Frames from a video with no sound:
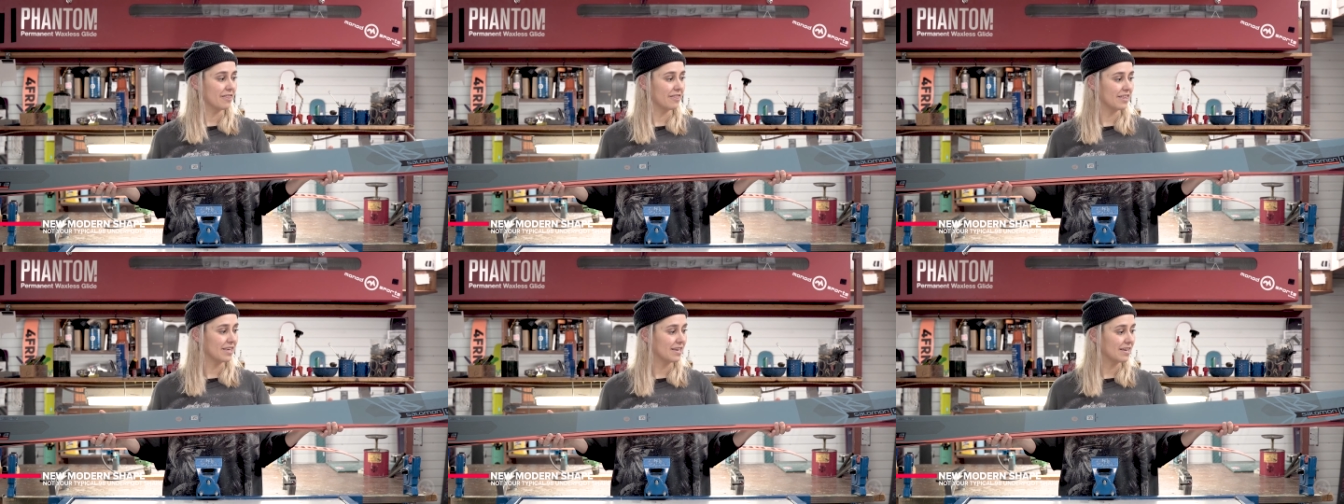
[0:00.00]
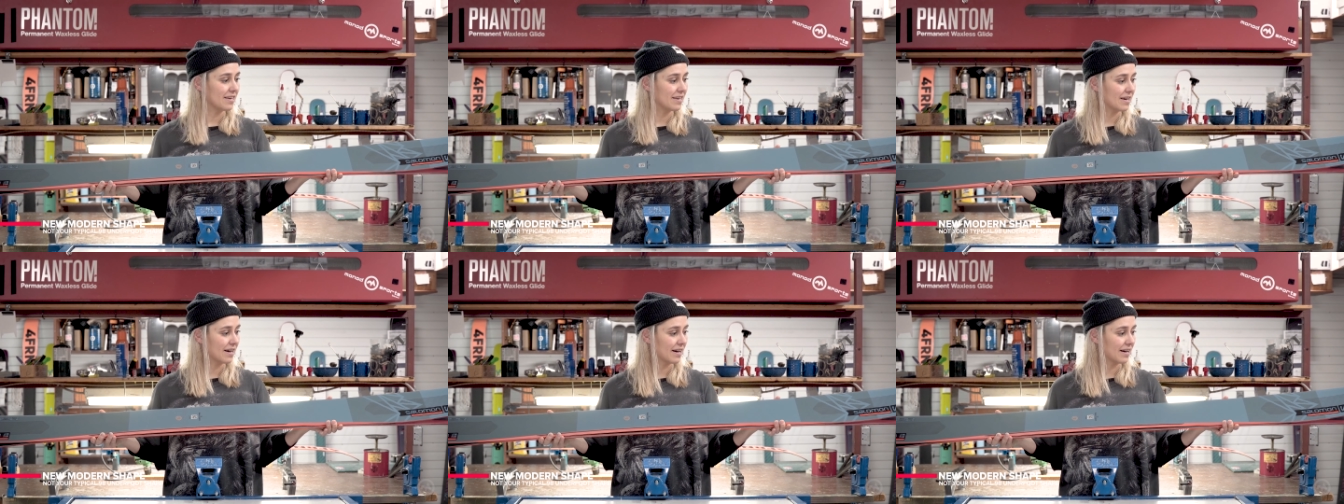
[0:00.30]

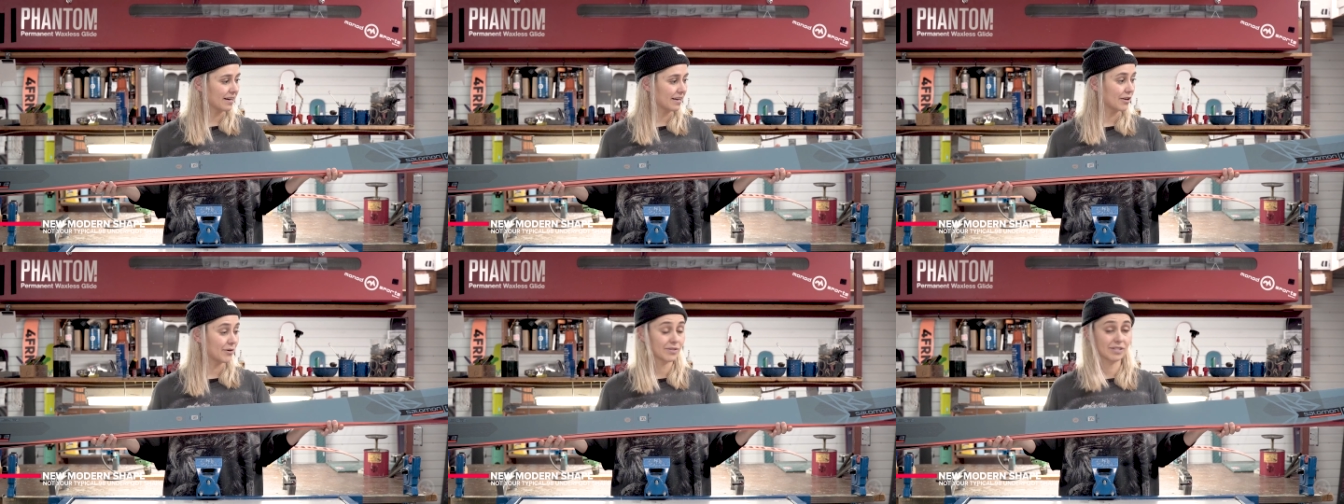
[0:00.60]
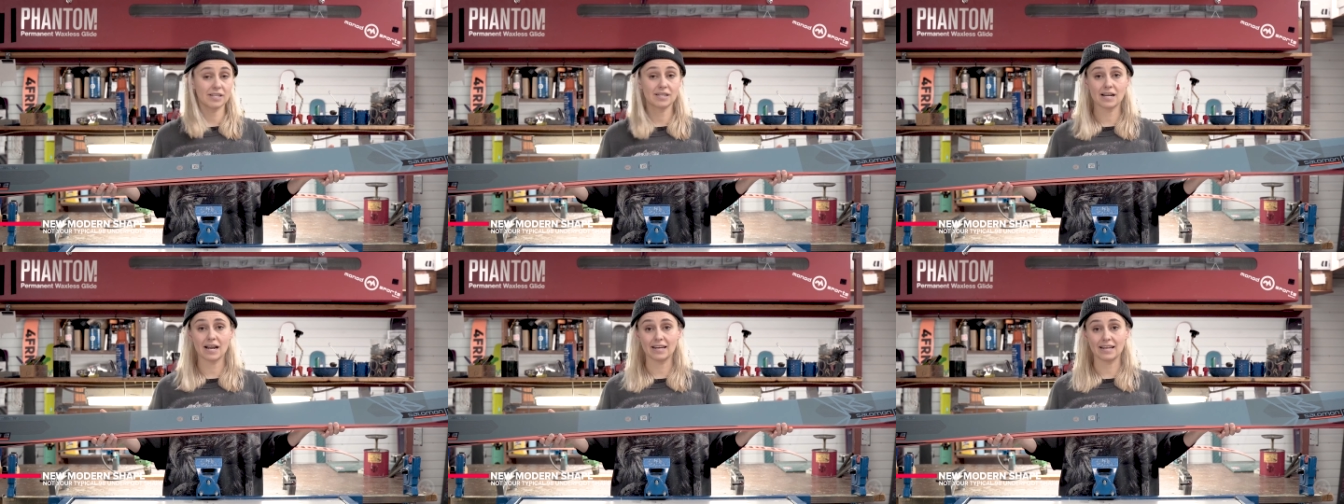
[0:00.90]
The
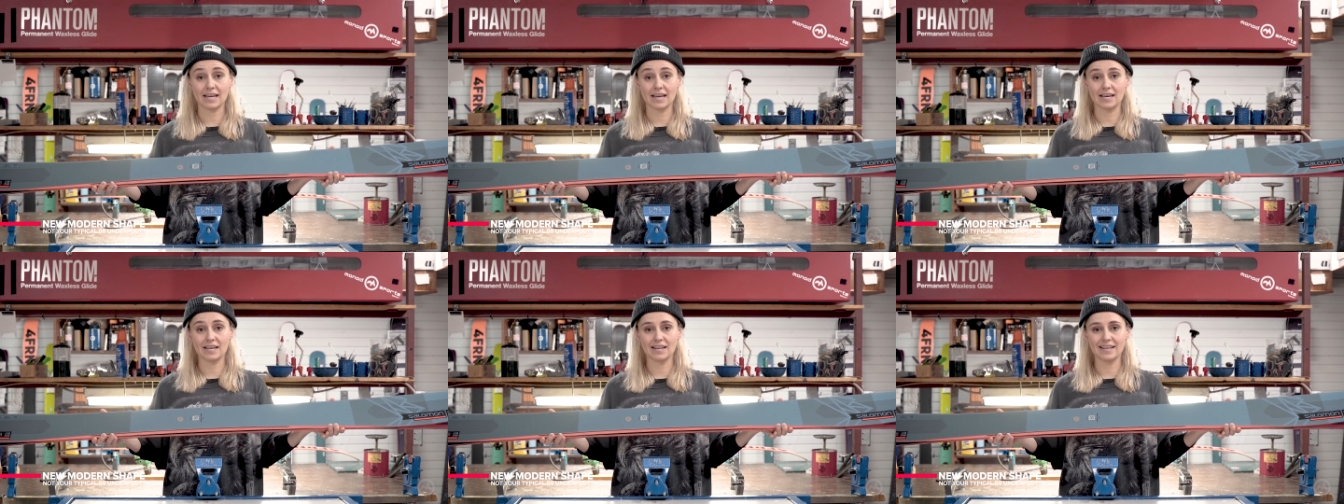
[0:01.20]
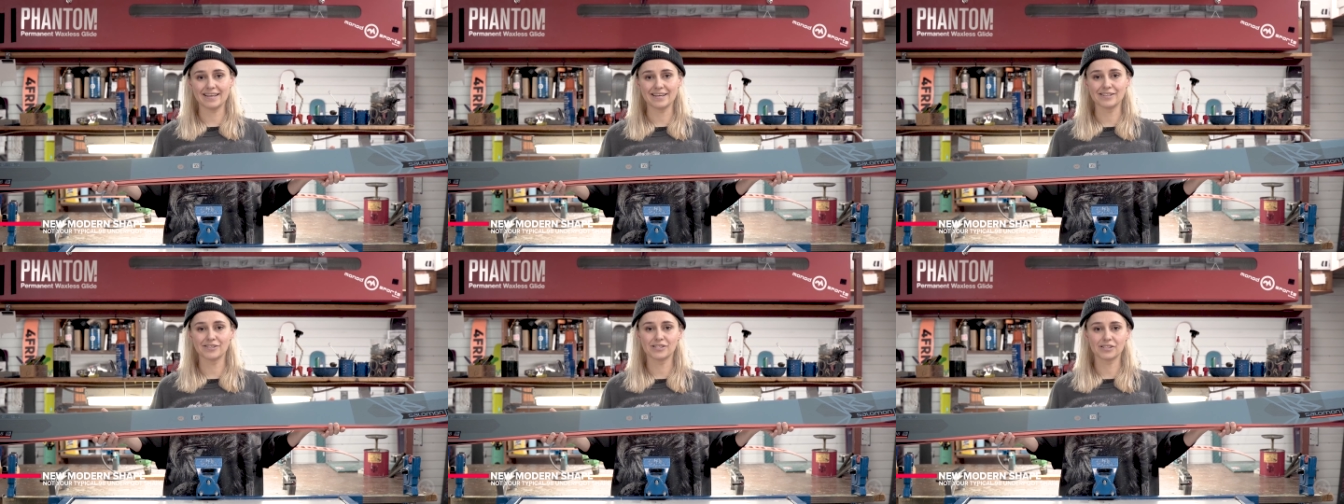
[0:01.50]
QST
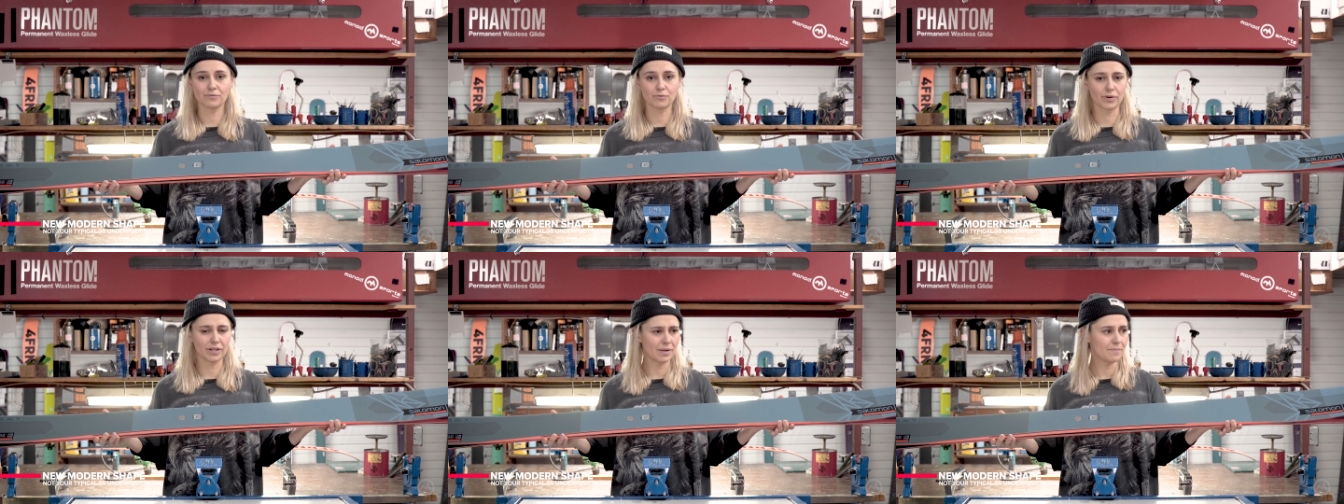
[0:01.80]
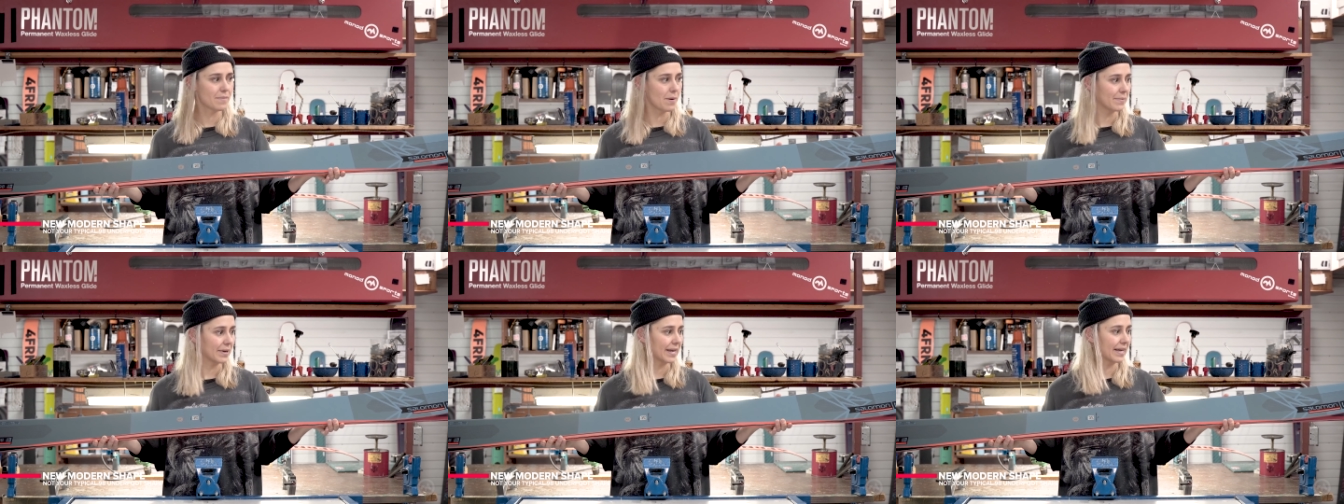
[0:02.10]
98 is really
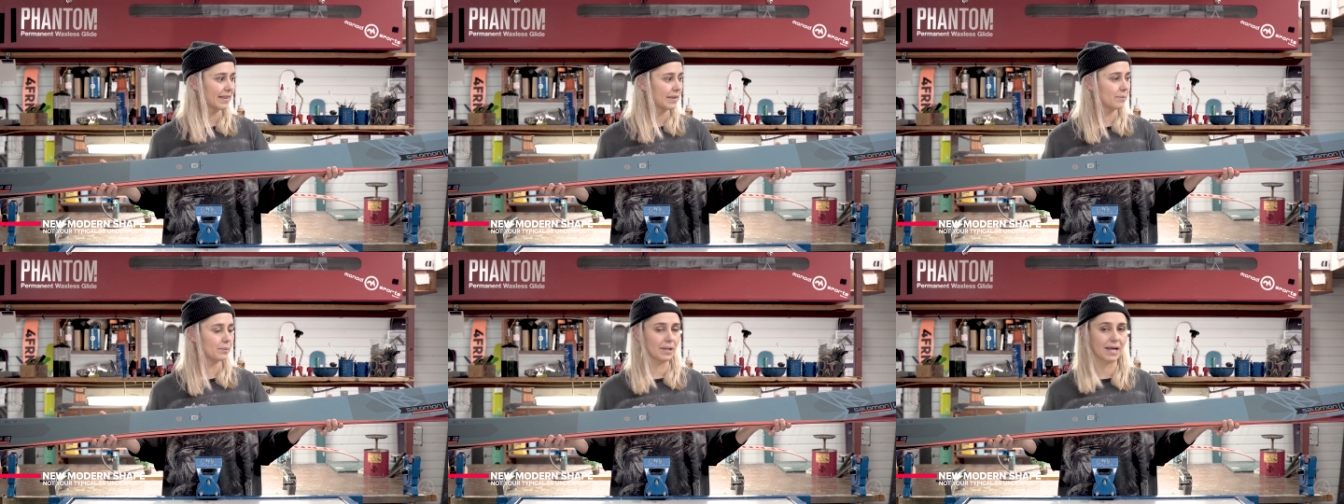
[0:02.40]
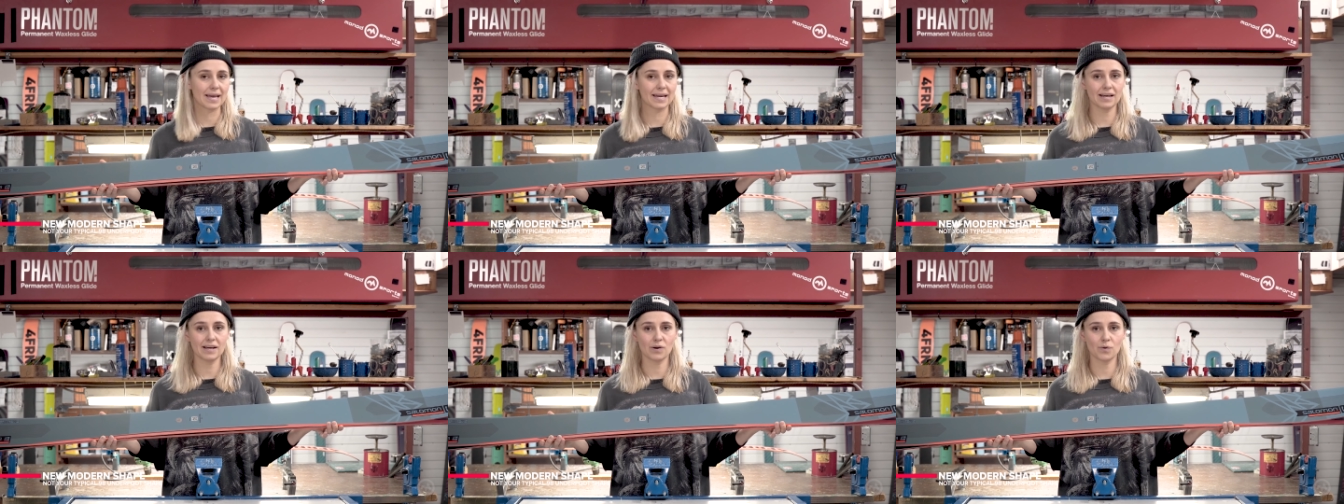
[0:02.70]
mimicking the
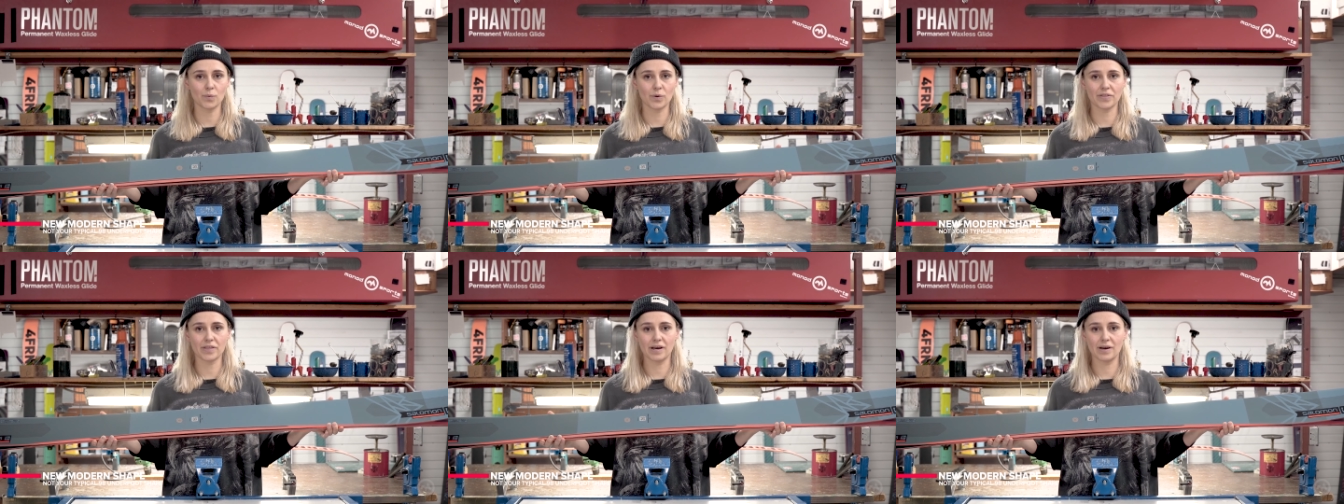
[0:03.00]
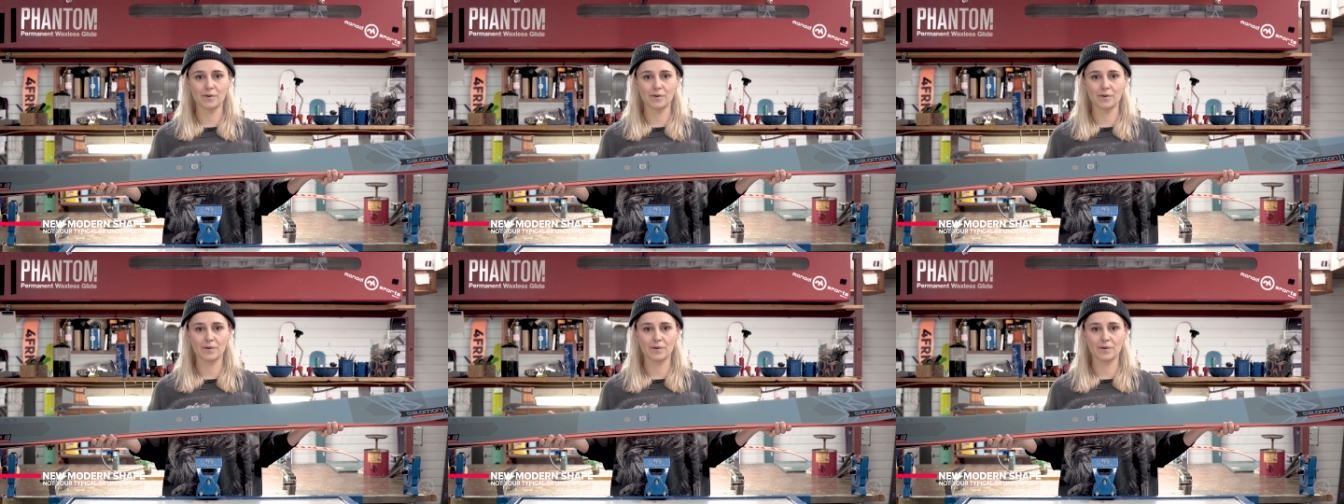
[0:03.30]
blank with